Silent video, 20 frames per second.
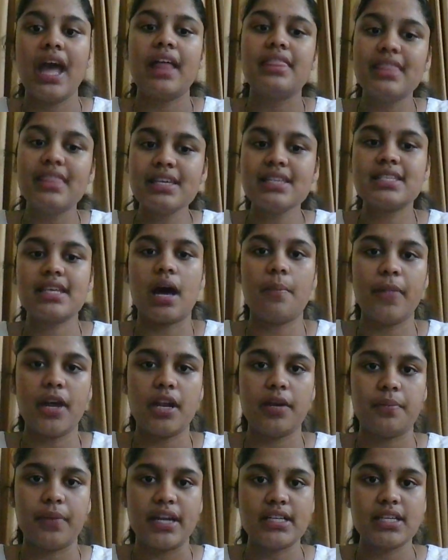This
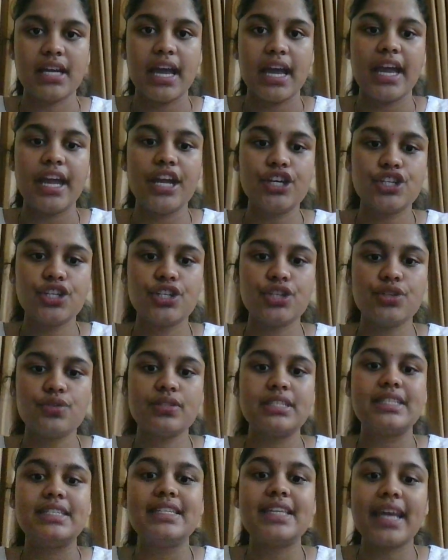amendment
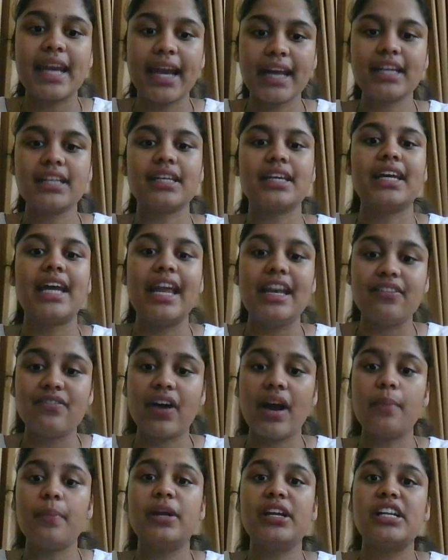introduced direct
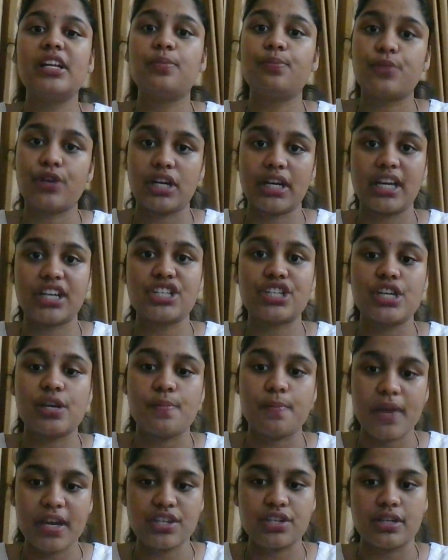environmental protection
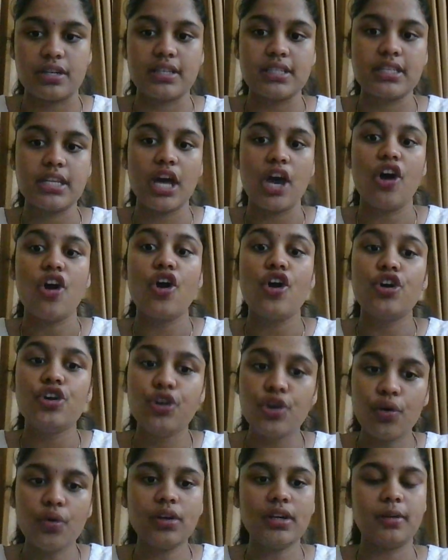measures,
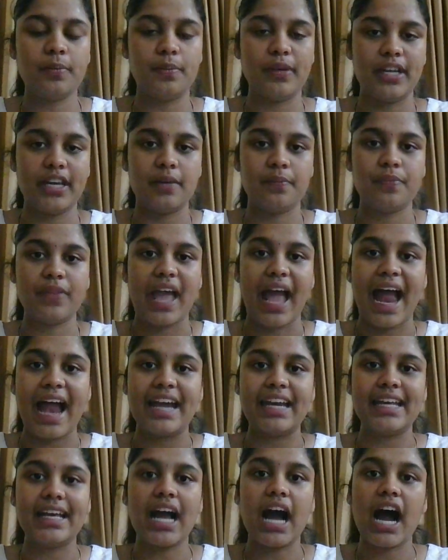notably
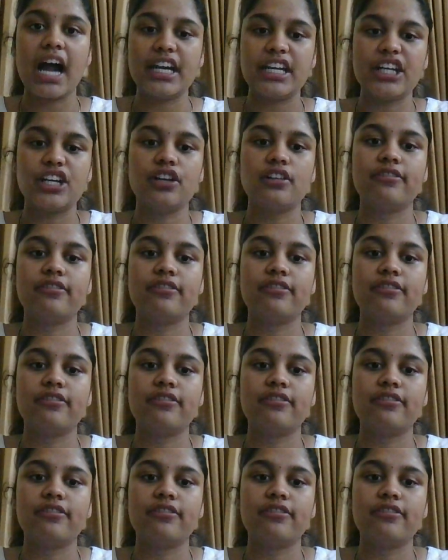adding Article